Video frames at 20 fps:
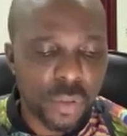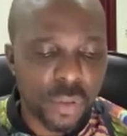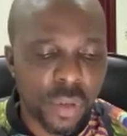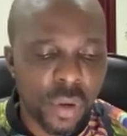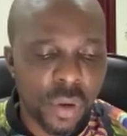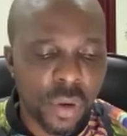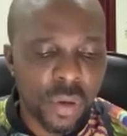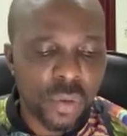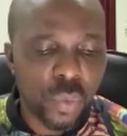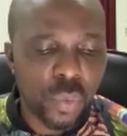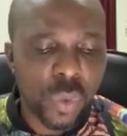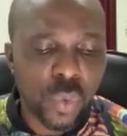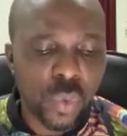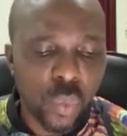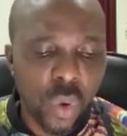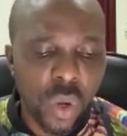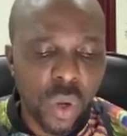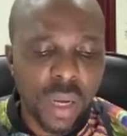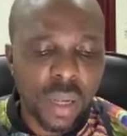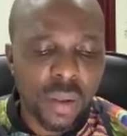to God with
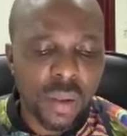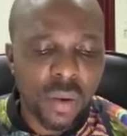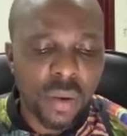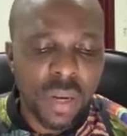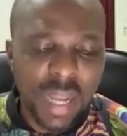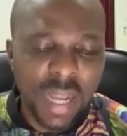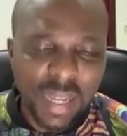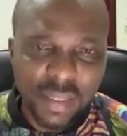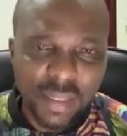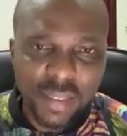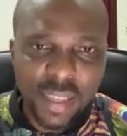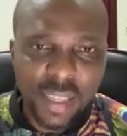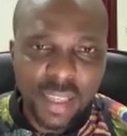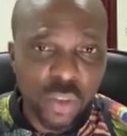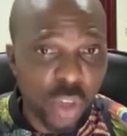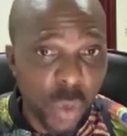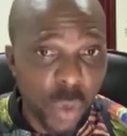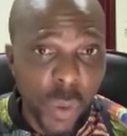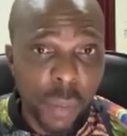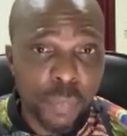one accord and said.
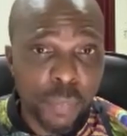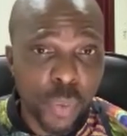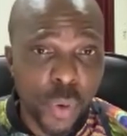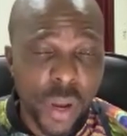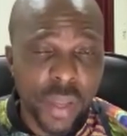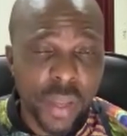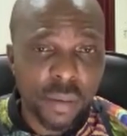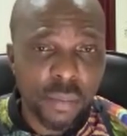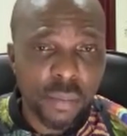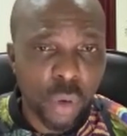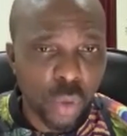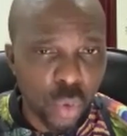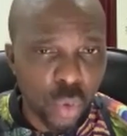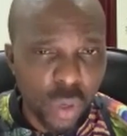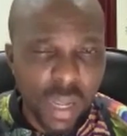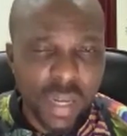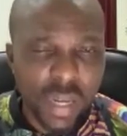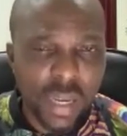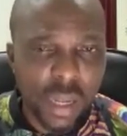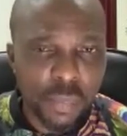So they were praying, but
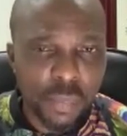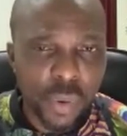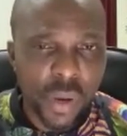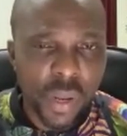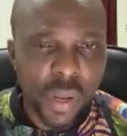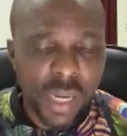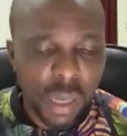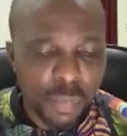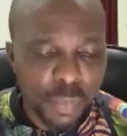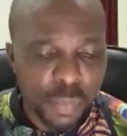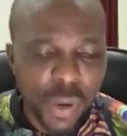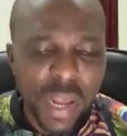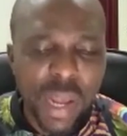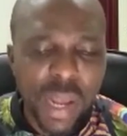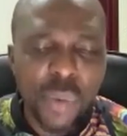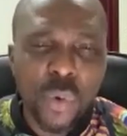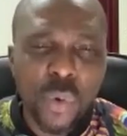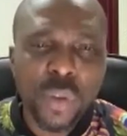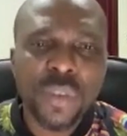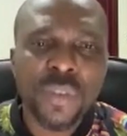look at their prayer. Their prayer
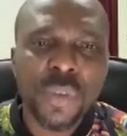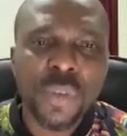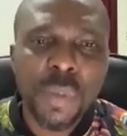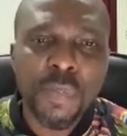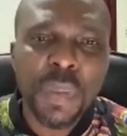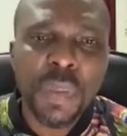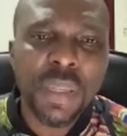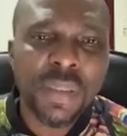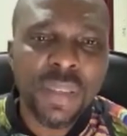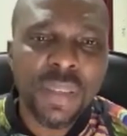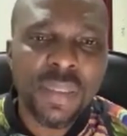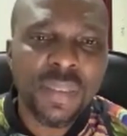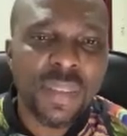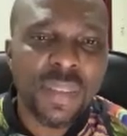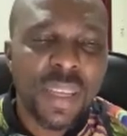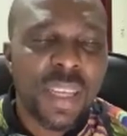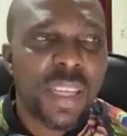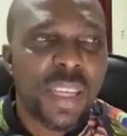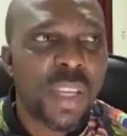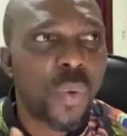was repeated.
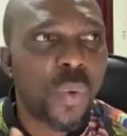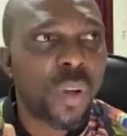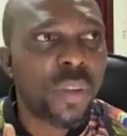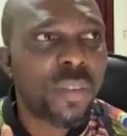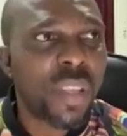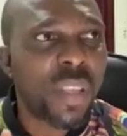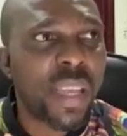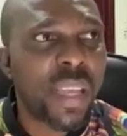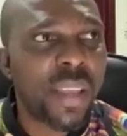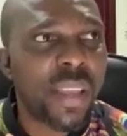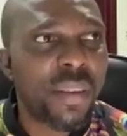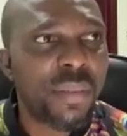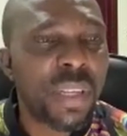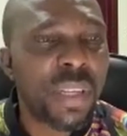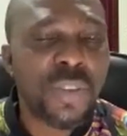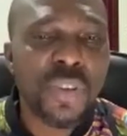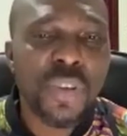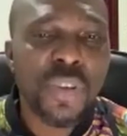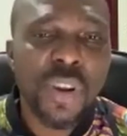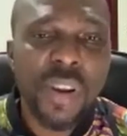It was a
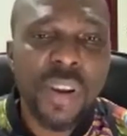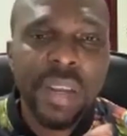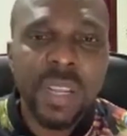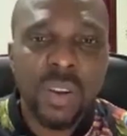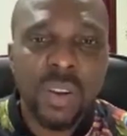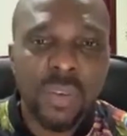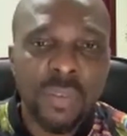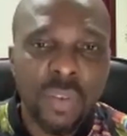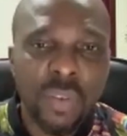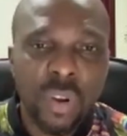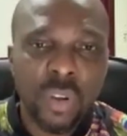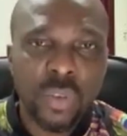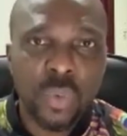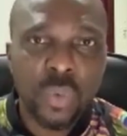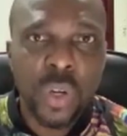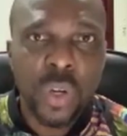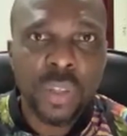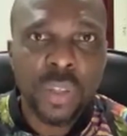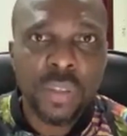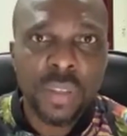returning of God's
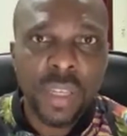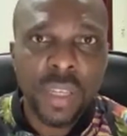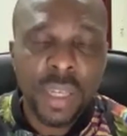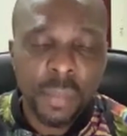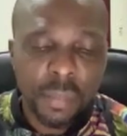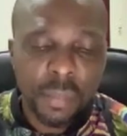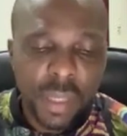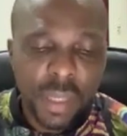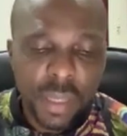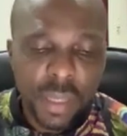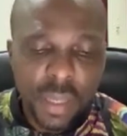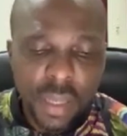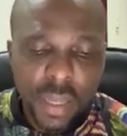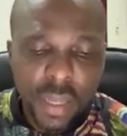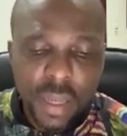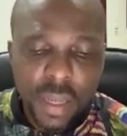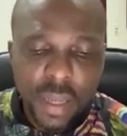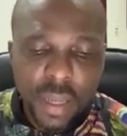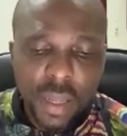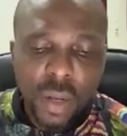word to him.
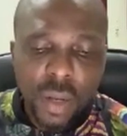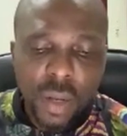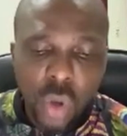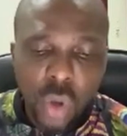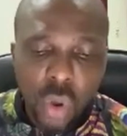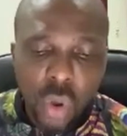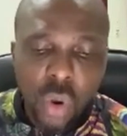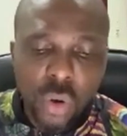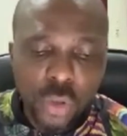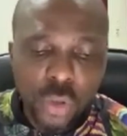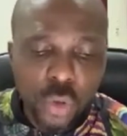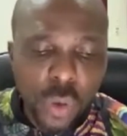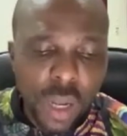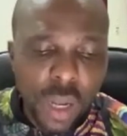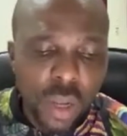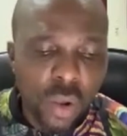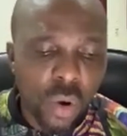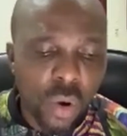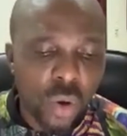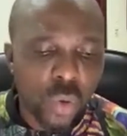Lord, you are
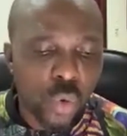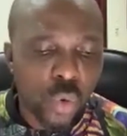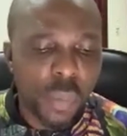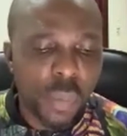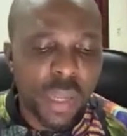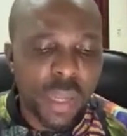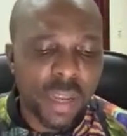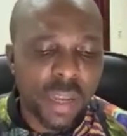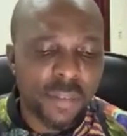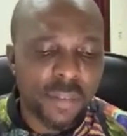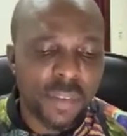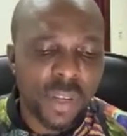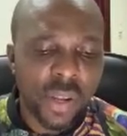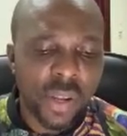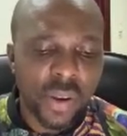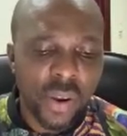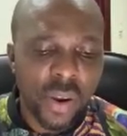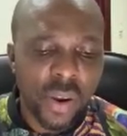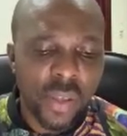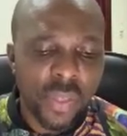God who made heaven and
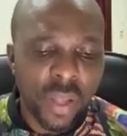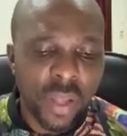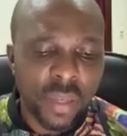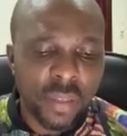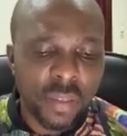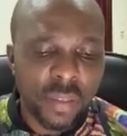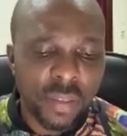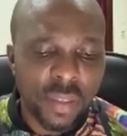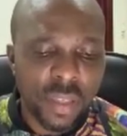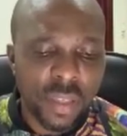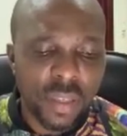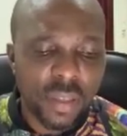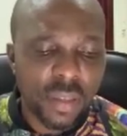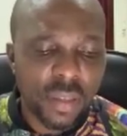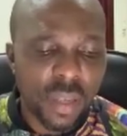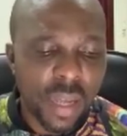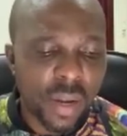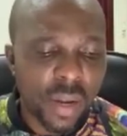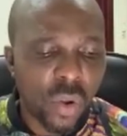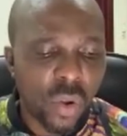earth and the sea
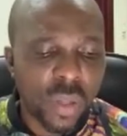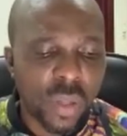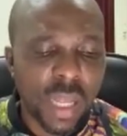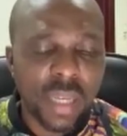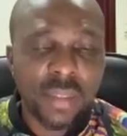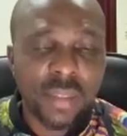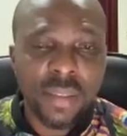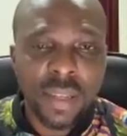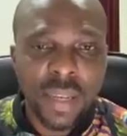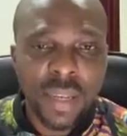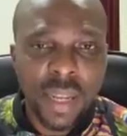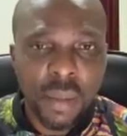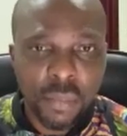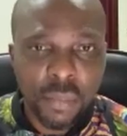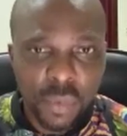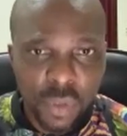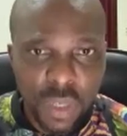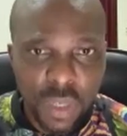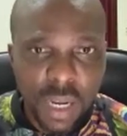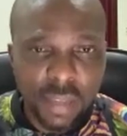and all that is in them.
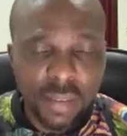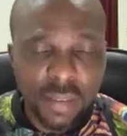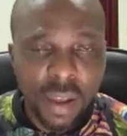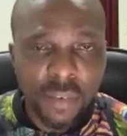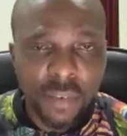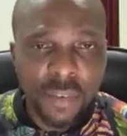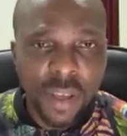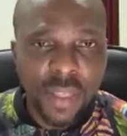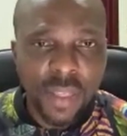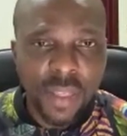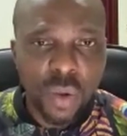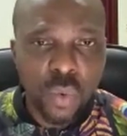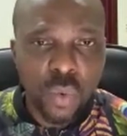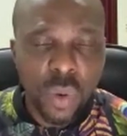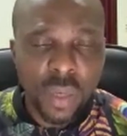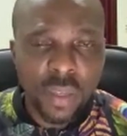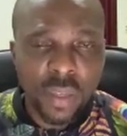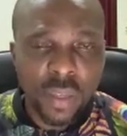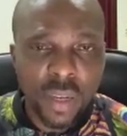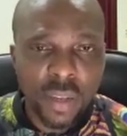See, that's our Father who
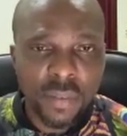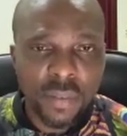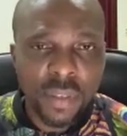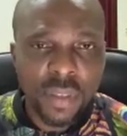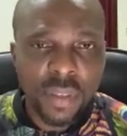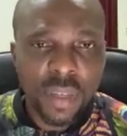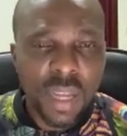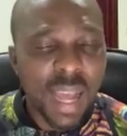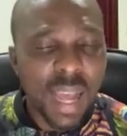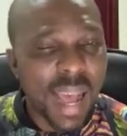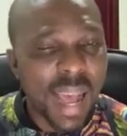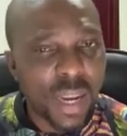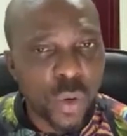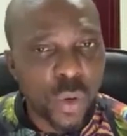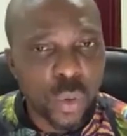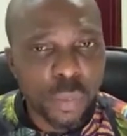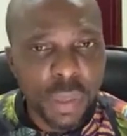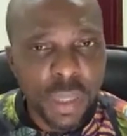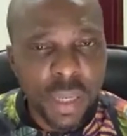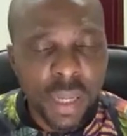art in heaven.
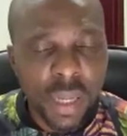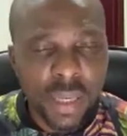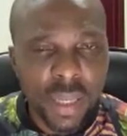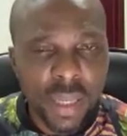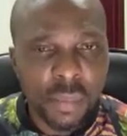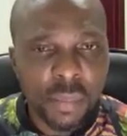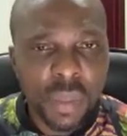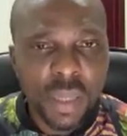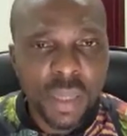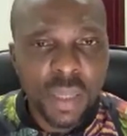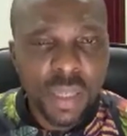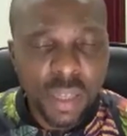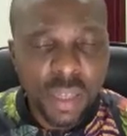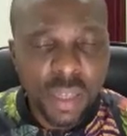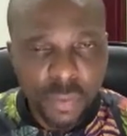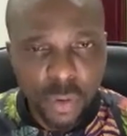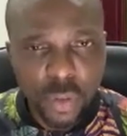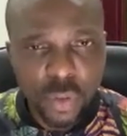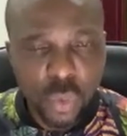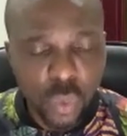Hallowed be thy name. They
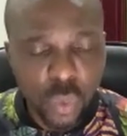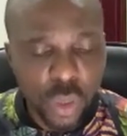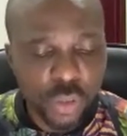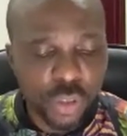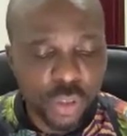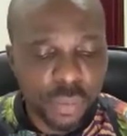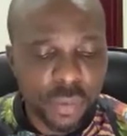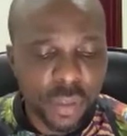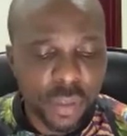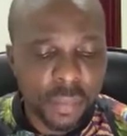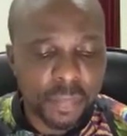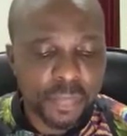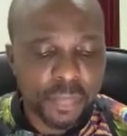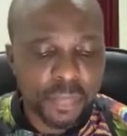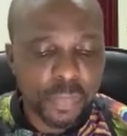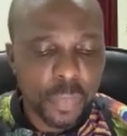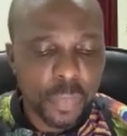first worshipped him.